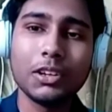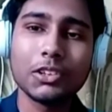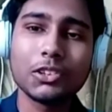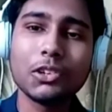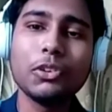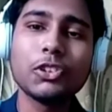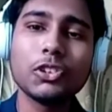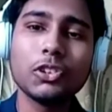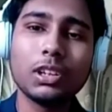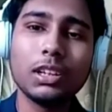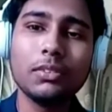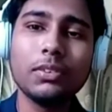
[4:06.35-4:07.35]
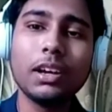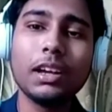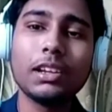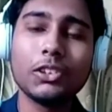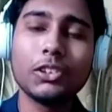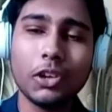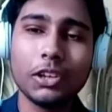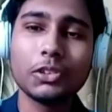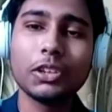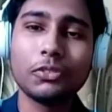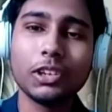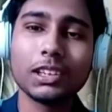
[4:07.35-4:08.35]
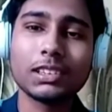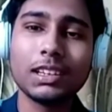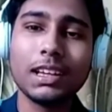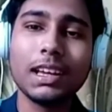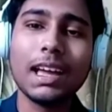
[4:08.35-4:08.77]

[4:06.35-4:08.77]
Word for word: so we should live and enjoy it to the fullest.